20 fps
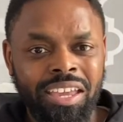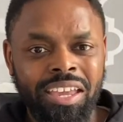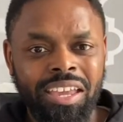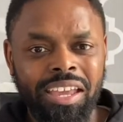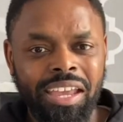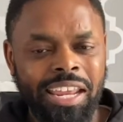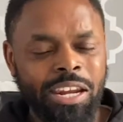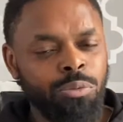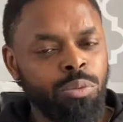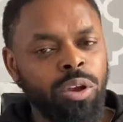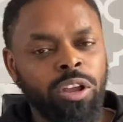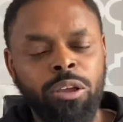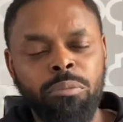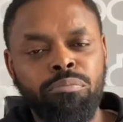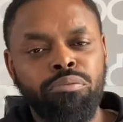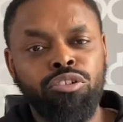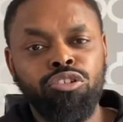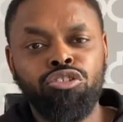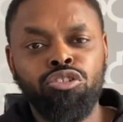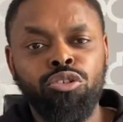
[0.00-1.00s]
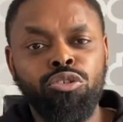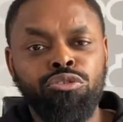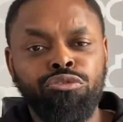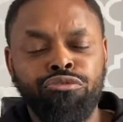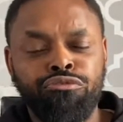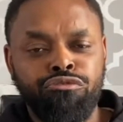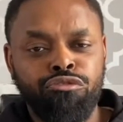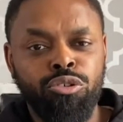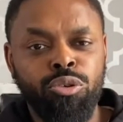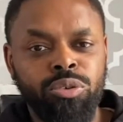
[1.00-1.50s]
Anyone can produce
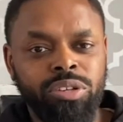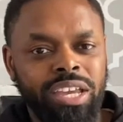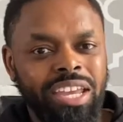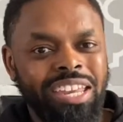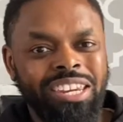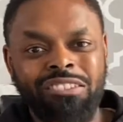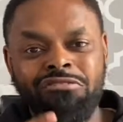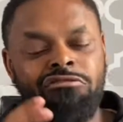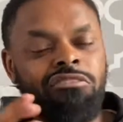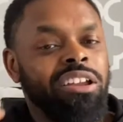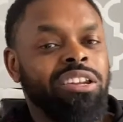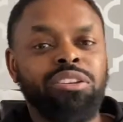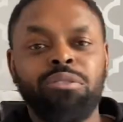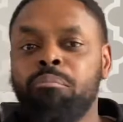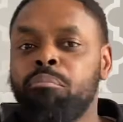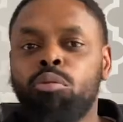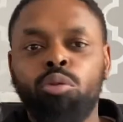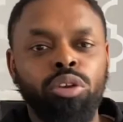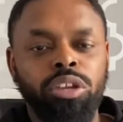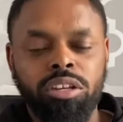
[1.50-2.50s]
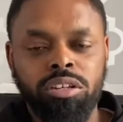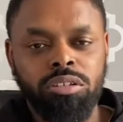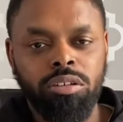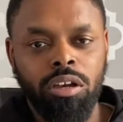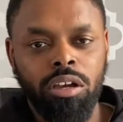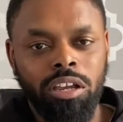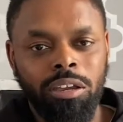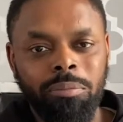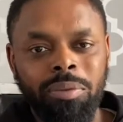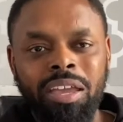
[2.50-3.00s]
fruit at any random point in
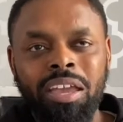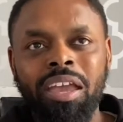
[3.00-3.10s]
time.